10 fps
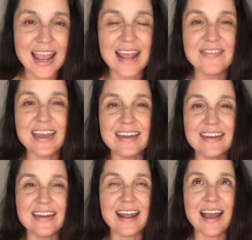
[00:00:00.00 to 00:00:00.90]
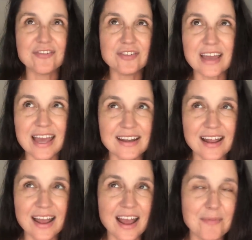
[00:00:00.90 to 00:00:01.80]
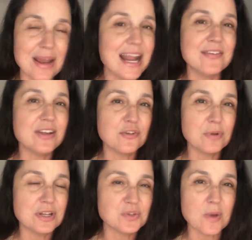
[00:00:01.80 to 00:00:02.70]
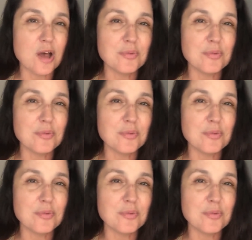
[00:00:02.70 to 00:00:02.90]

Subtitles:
and then after that, I might have another one as well.